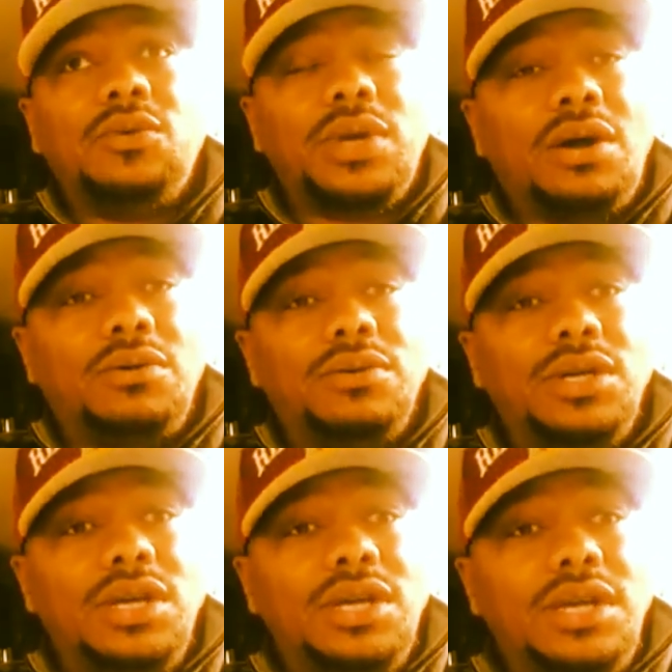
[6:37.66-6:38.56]
without
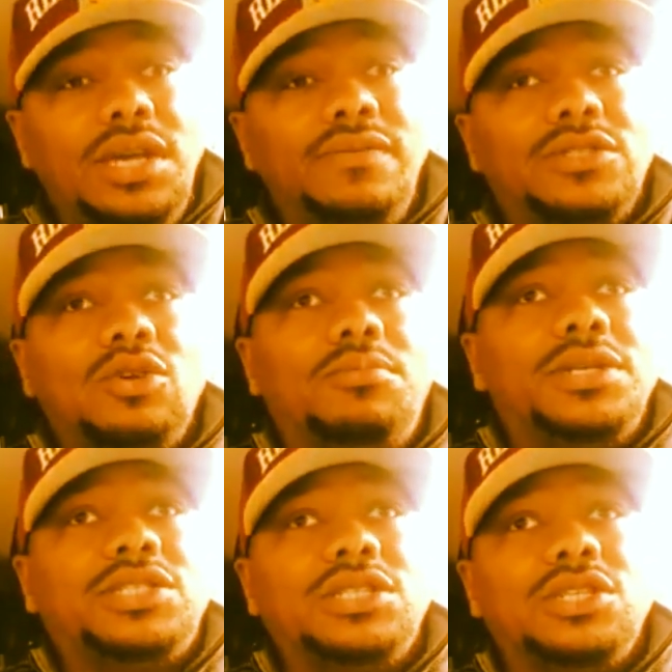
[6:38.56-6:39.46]
even so
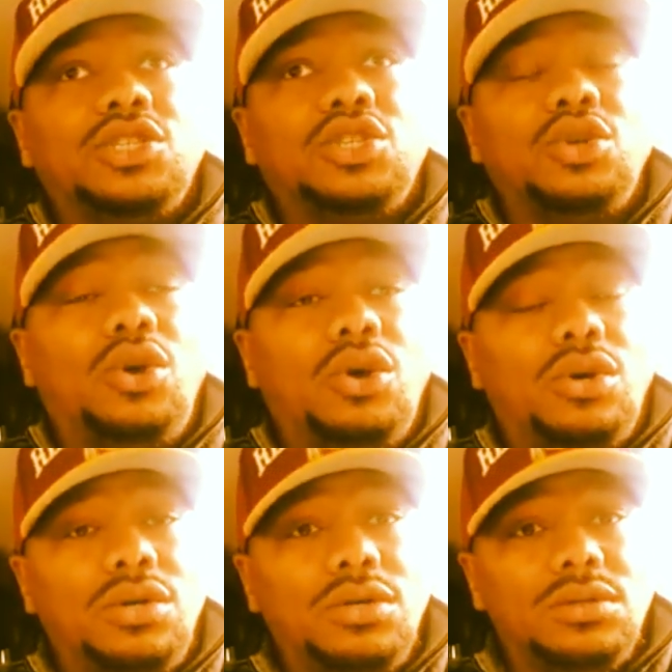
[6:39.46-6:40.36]
much as a
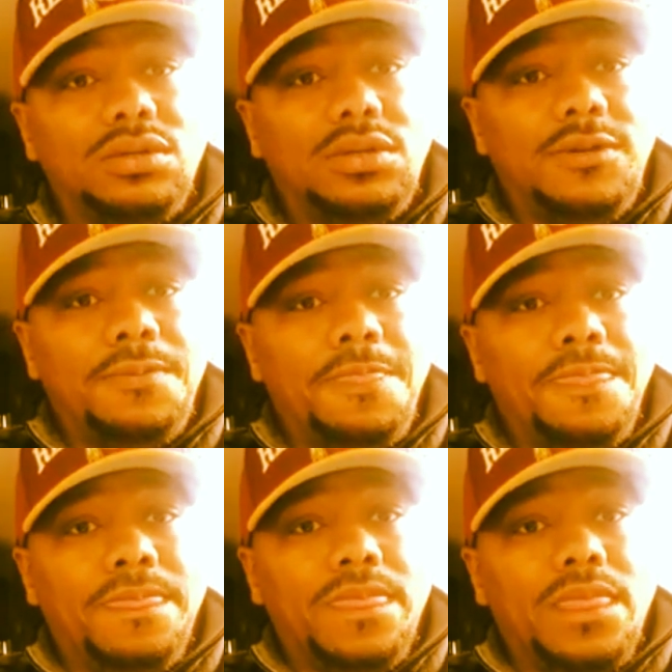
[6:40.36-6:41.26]
song.
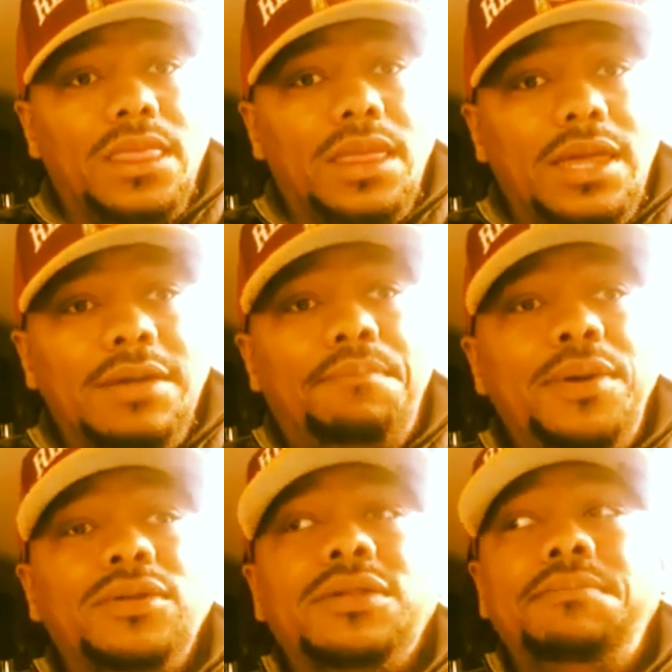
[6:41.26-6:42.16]
It
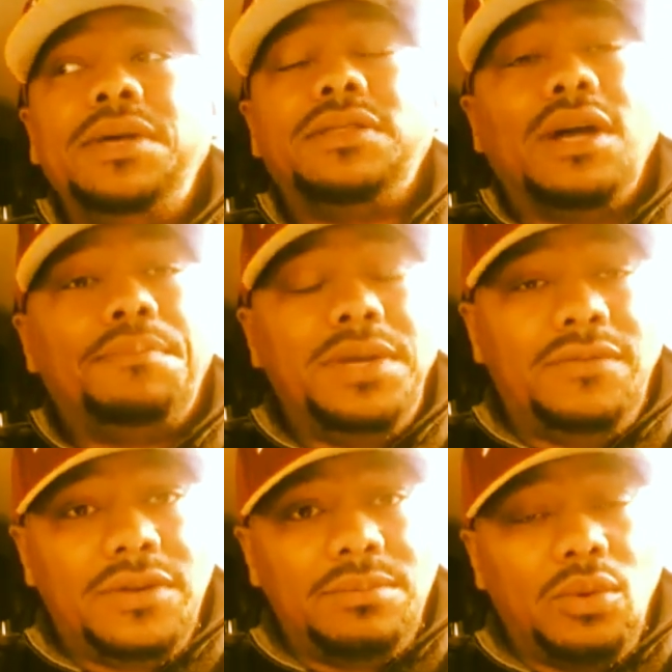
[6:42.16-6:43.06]
built the myth up
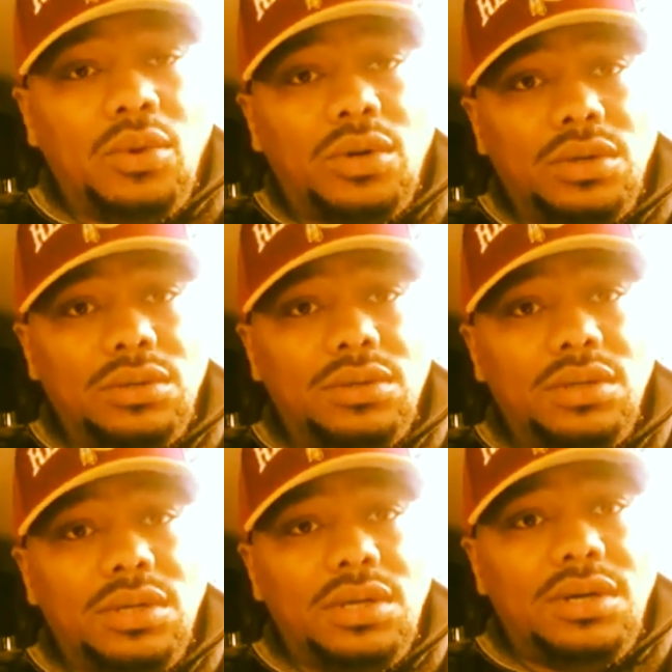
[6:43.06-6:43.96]
even more.
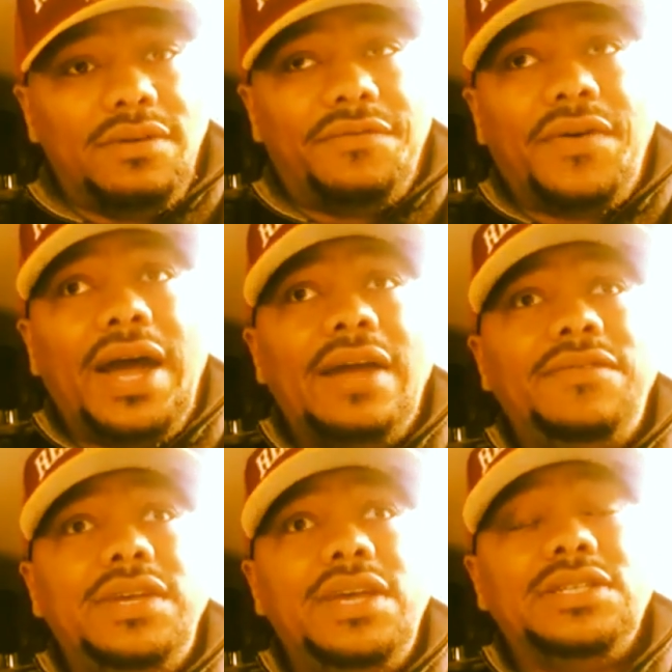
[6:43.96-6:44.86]
5
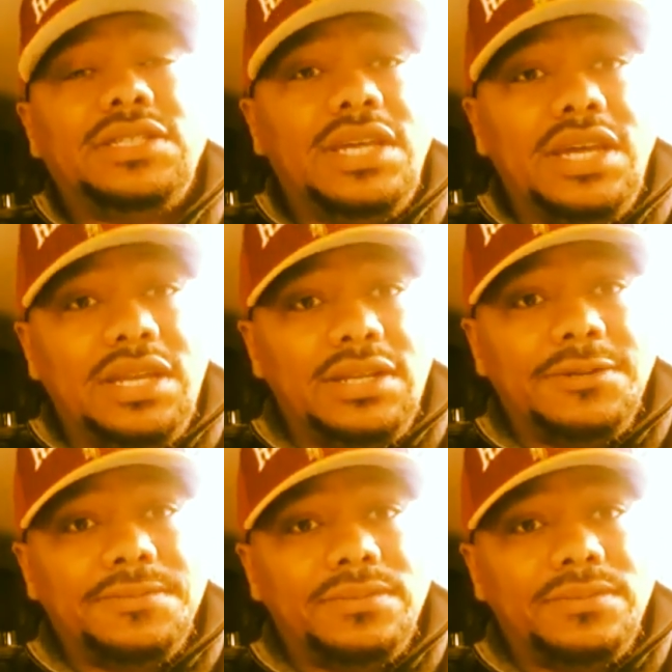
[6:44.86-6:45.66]
years in,